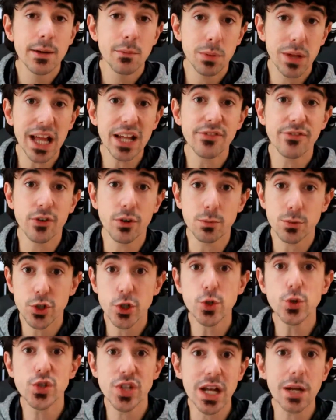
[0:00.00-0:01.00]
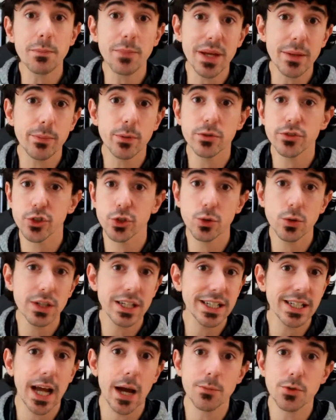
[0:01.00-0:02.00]
platform to send people to
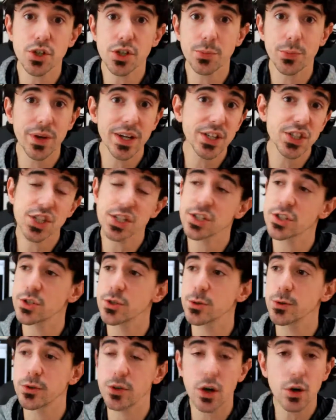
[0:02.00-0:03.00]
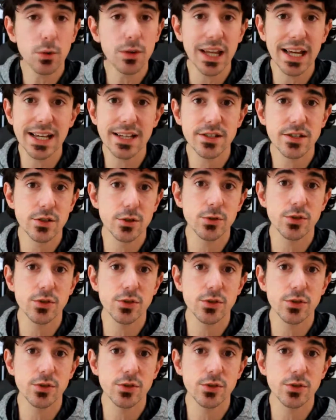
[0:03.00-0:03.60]
lead capture pages, to grow lists,